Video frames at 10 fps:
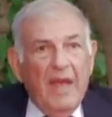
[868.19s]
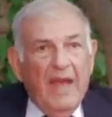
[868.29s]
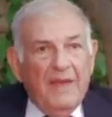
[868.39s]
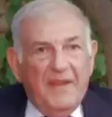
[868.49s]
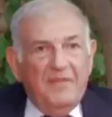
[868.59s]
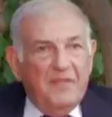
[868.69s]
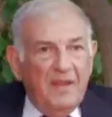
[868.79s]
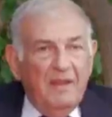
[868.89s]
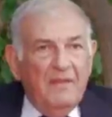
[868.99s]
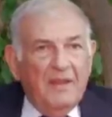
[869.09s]
and they
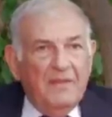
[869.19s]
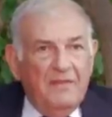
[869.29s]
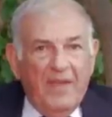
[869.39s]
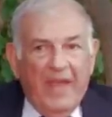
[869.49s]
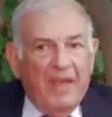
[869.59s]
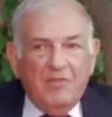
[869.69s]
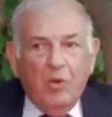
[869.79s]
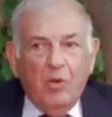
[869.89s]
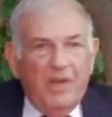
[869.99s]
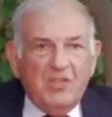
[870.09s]
feel that they have
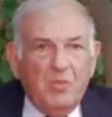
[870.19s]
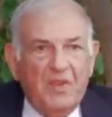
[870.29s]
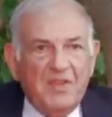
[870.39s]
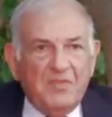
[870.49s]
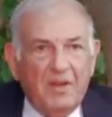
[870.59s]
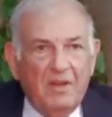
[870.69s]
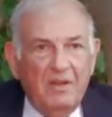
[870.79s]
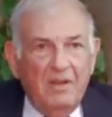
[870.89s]
no connection with Israel.